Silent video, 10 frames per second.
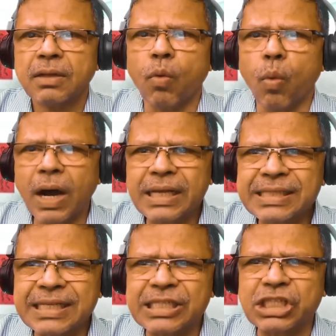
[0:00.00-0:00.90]
Was
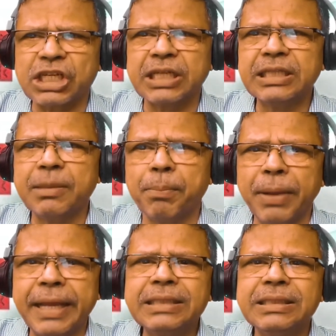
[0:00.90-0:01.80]
the struggle, the
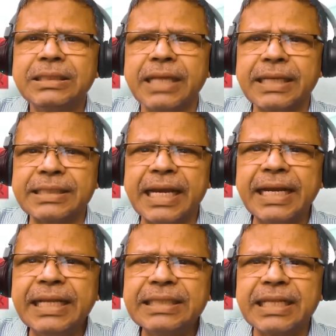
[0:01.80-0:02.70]
pains, the
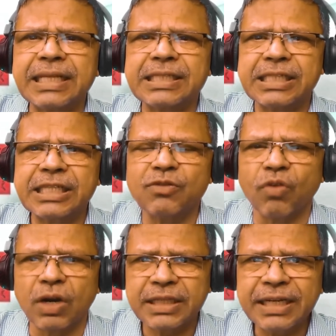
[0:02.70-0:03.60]
anxieties and the stress
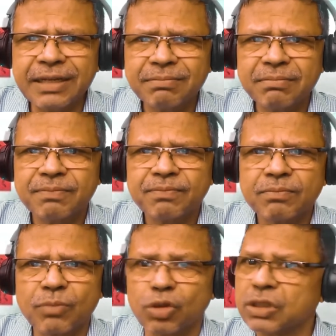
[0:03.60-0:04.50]
worth it?
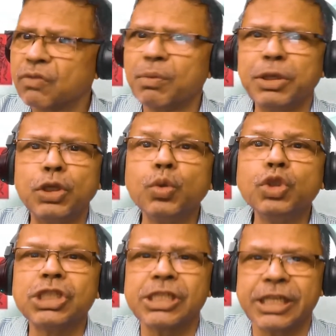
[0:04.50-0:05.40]
Because it will be
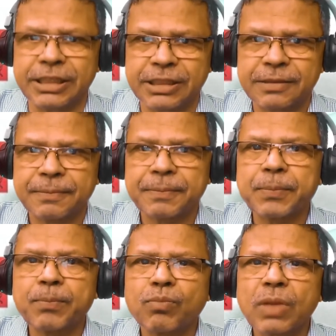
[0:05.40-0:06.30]
huge stress.
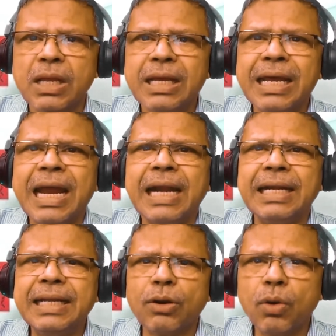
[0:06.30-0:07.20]

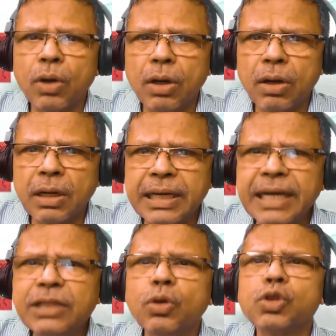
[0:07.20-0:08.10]

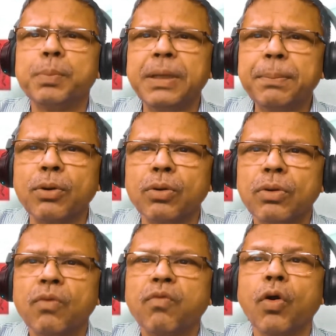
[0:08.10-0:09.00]
Did those
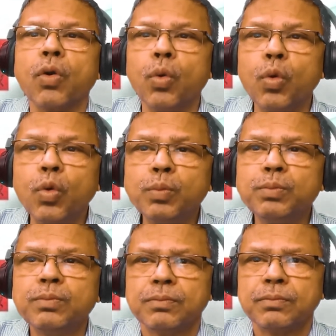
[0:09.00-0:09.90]
people for
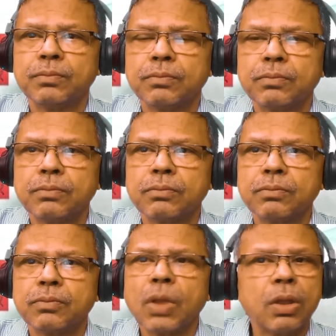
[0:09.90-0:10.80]
whom
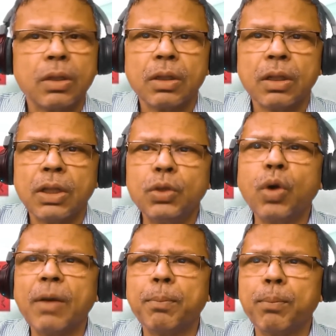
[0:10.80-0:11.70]

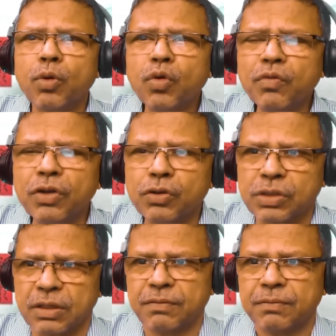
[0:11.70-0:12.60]
you have proved
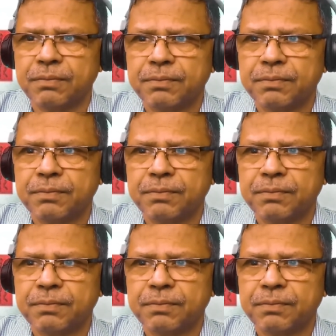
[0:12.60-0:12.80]
yourself